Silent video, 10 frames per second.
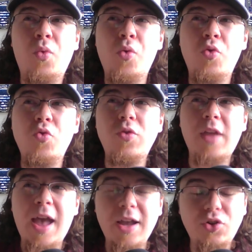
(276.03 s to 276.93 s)
who's
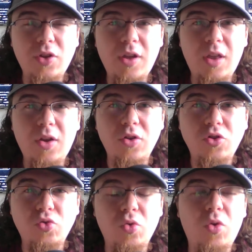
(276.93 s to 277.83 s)
actually in
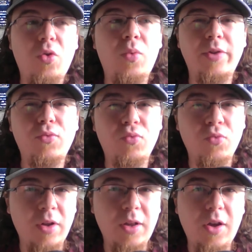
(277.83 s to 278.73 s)
control, what's
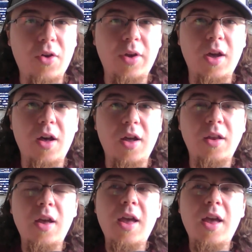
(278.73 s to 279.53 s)
really going on.